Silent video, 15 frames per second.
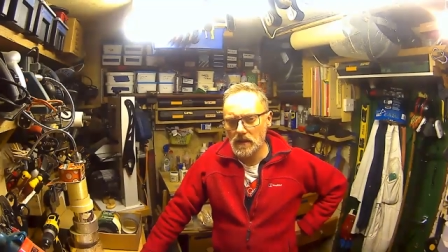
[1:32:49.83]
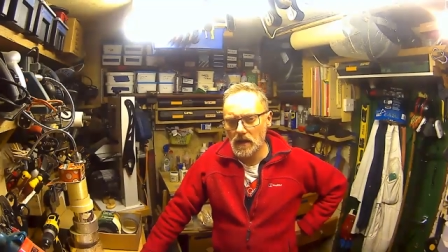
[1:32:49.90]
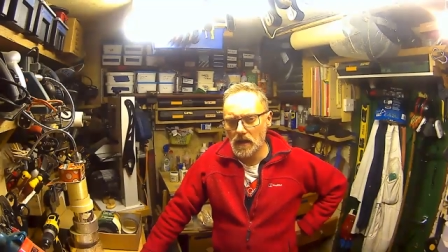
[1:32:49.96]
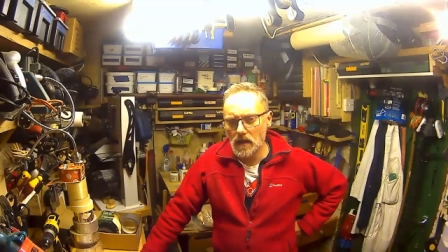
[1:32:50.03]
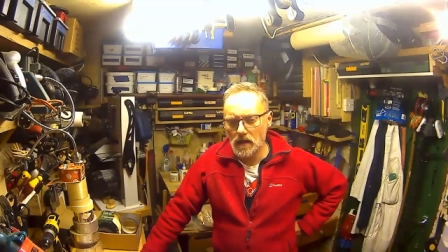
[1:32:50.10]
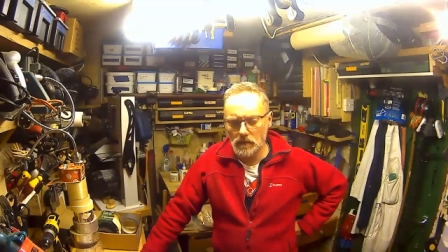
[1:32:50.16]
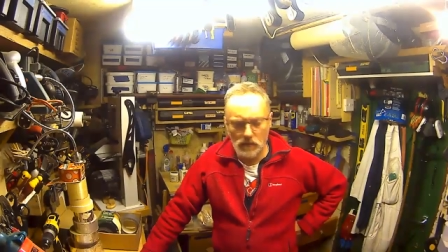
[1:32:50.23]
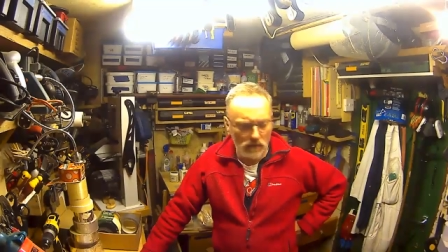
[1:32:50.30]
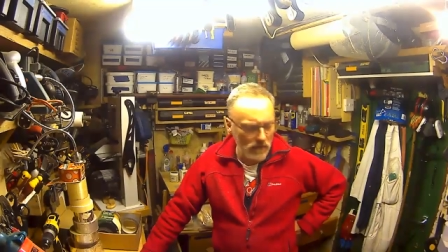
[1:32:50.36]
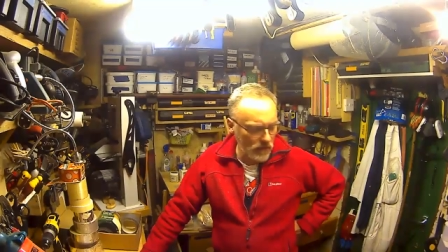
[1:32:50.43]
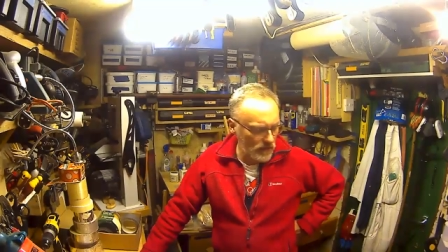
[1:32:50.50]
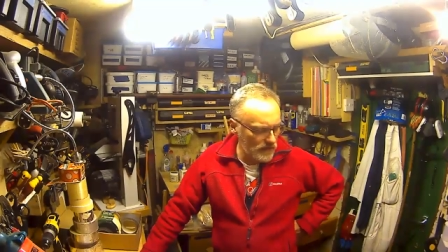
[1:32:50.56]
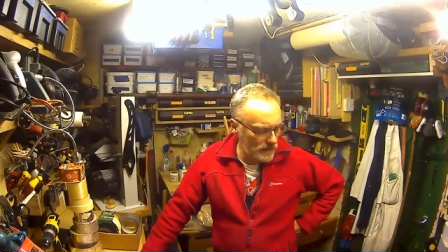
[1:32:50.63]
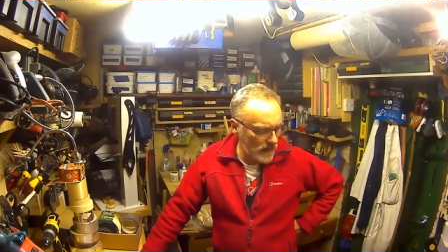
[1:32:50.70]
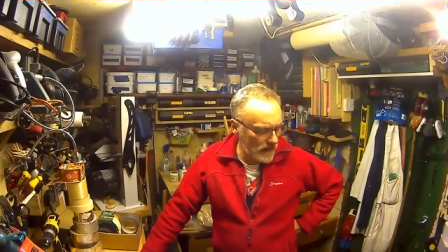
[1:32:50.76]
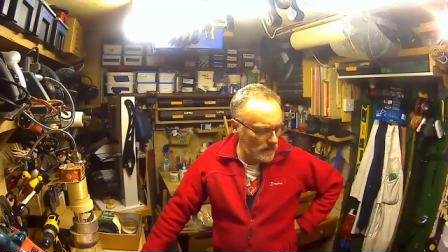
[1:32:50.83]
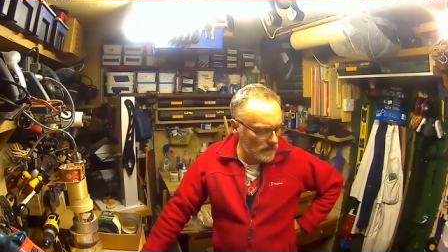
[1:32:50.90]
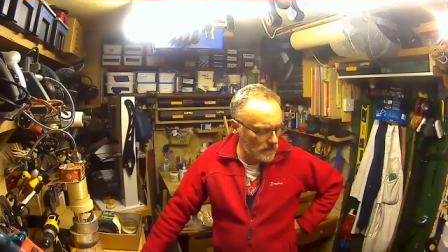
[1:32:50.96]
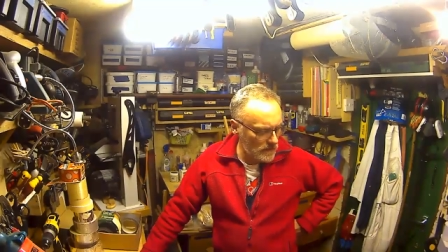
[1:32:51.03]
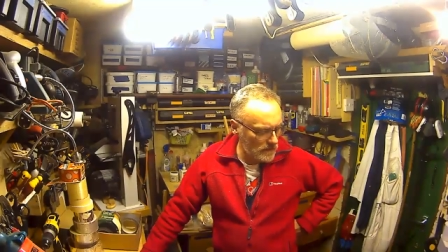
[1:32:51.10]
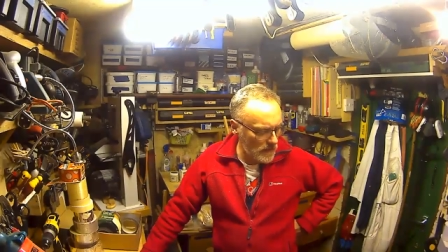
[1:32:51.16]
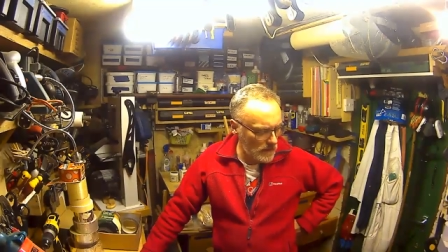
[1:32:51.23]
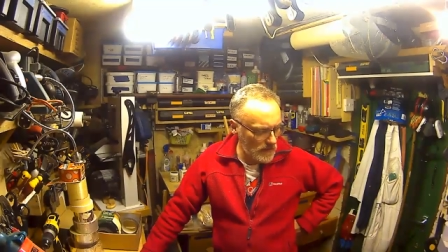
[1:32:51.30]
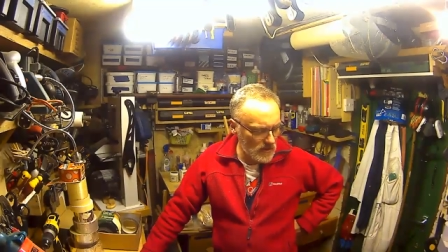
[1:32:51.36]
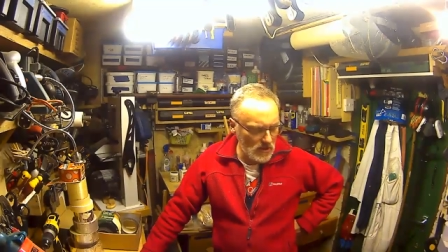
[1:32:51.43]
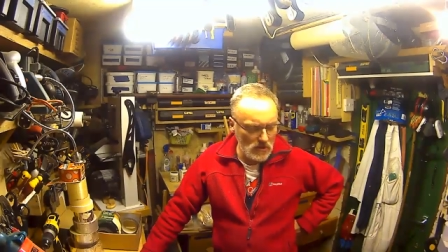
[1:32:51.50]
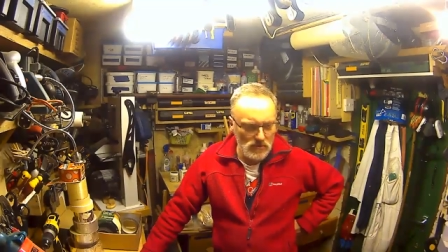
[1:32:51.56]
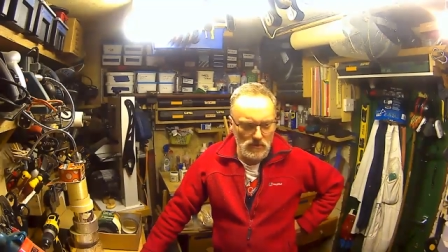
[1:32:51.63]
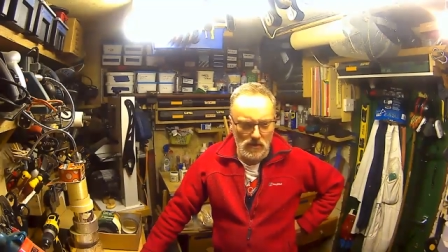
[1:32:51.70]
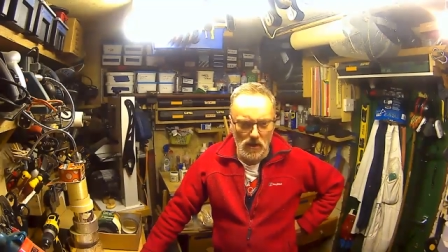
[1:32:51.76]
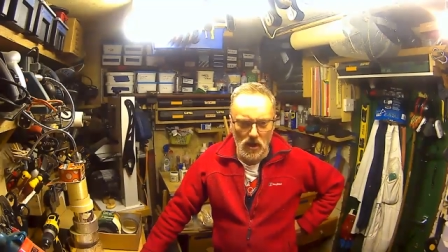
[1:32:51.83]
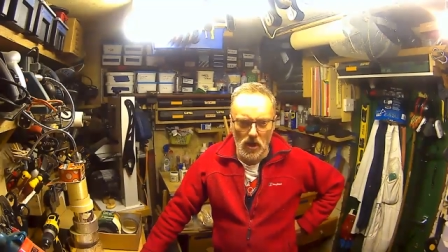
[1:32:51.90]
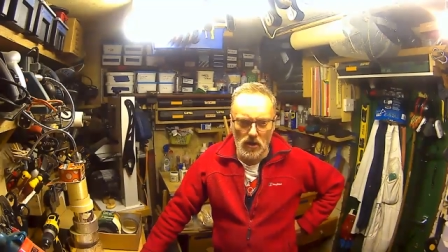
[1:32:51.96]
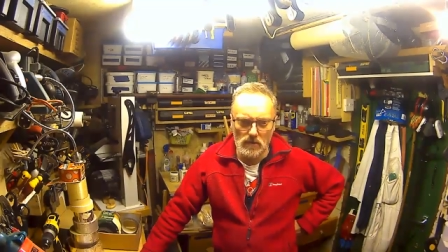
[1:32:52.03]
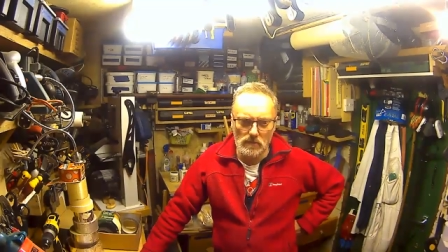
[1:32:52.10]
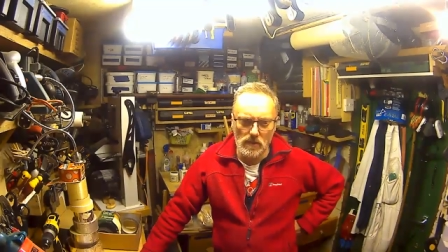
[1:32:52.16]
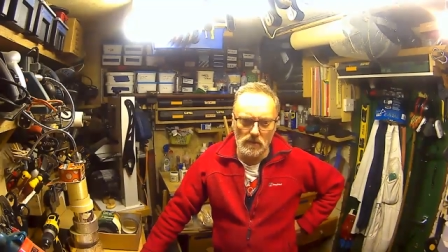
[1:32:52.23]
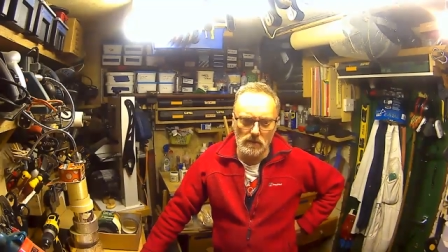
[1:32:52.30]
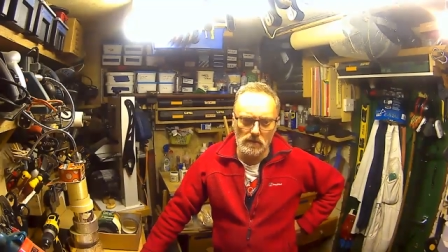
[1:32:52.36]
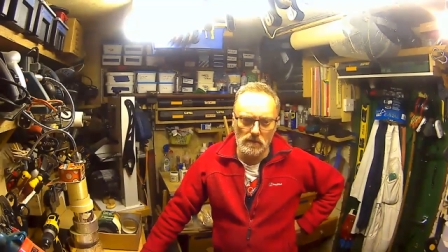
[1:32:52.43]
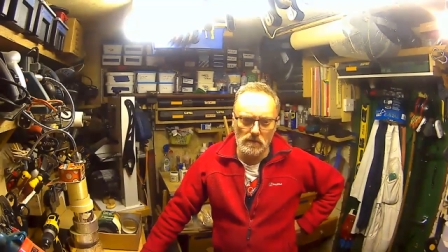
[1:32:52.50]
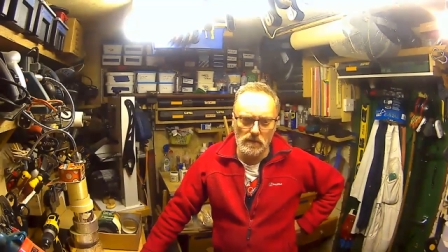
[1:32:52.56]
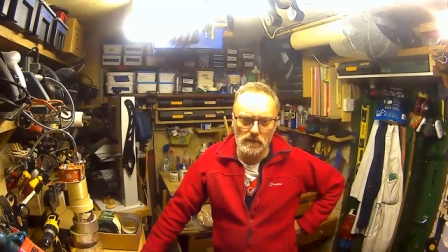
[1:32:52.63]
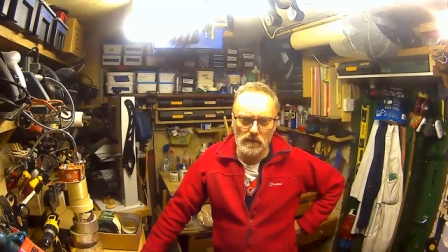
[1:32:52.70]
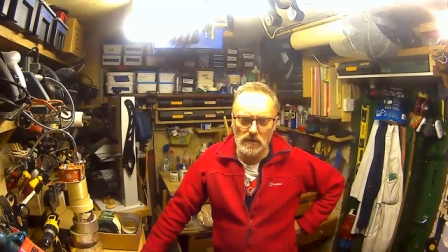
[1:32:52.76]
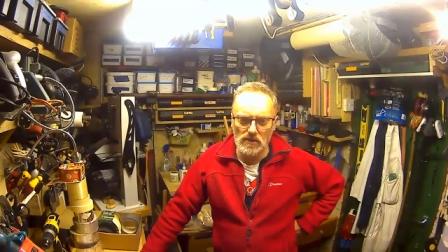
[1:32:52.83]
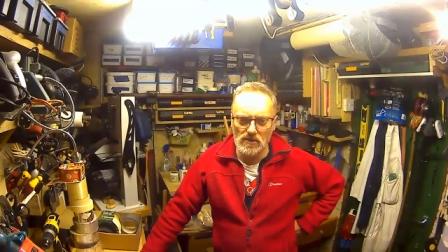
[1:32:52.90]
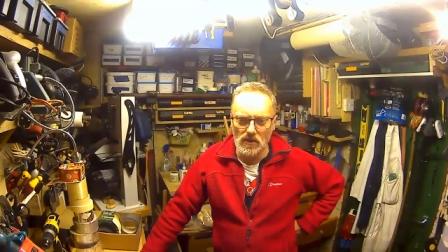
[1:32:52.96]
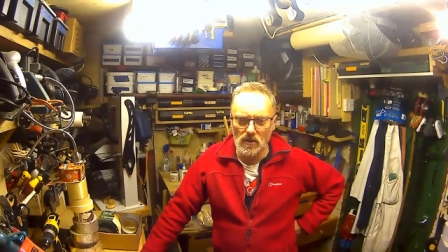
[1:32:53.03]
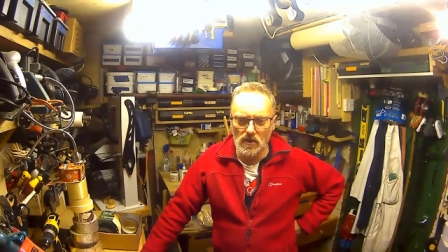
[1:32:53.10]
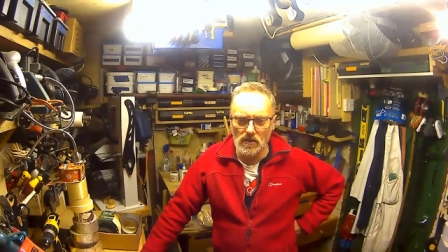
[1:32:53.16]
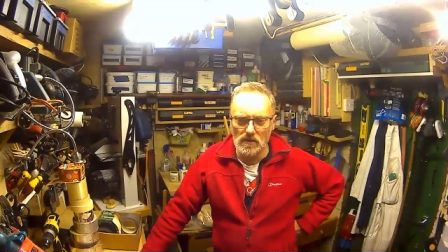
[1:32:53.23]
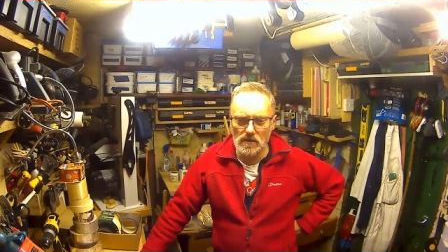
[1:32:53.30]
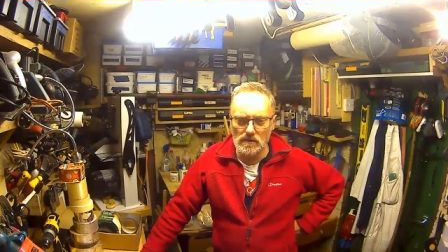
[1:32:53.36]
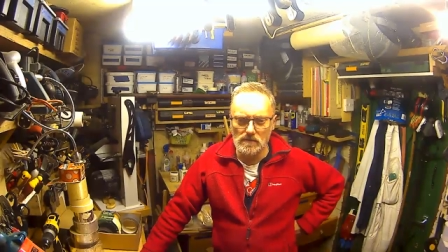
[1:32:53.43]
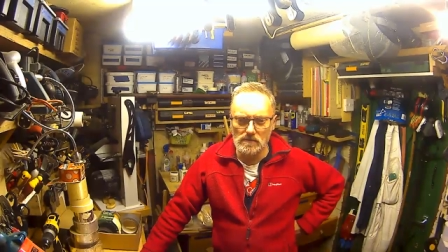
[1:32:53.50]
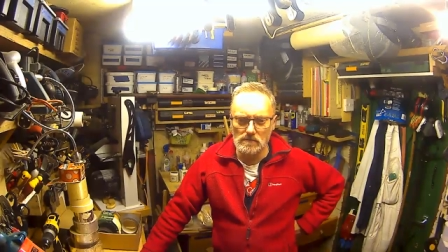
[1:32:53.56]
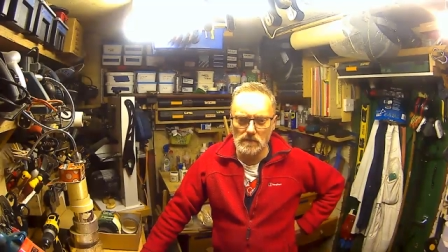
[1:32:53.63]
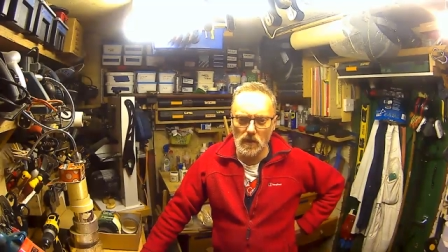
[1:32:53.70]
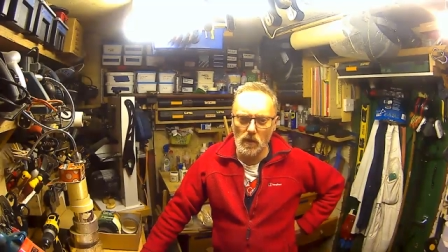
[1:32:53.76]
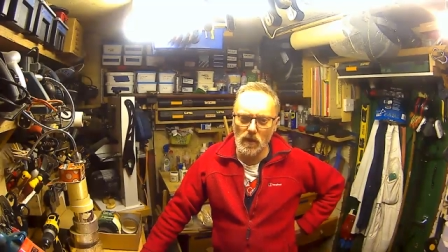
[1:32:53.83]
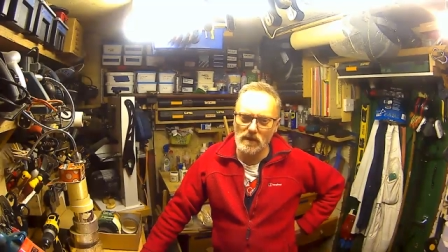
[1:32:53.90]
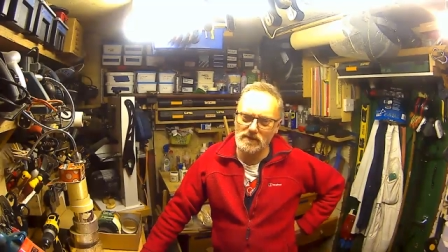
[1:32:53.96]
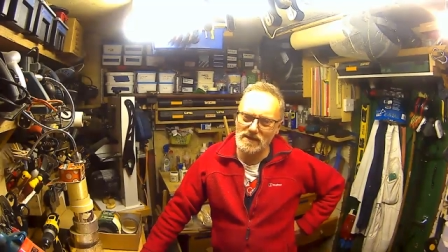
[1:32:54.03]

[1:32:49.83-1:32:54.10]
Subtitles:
We've thought about maybe tutoring at home, but we've got a dog, and my wife